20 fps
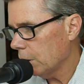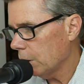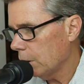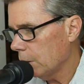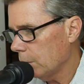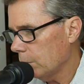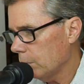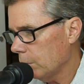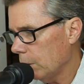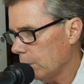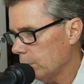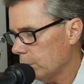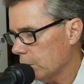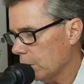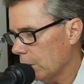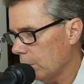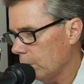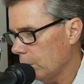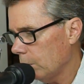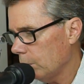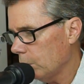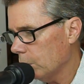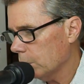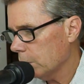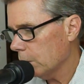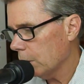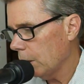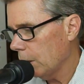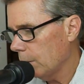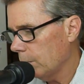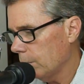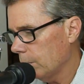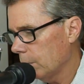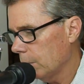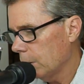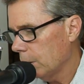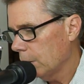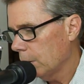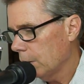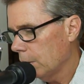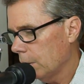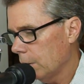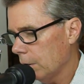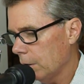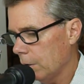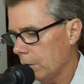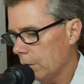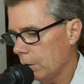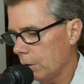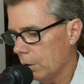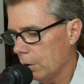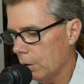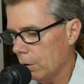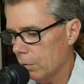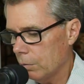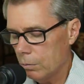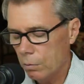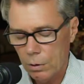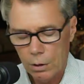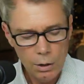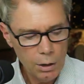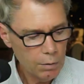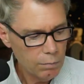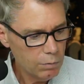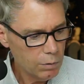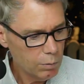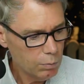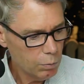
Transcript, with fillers: uh, website one more time. There you go, the lovely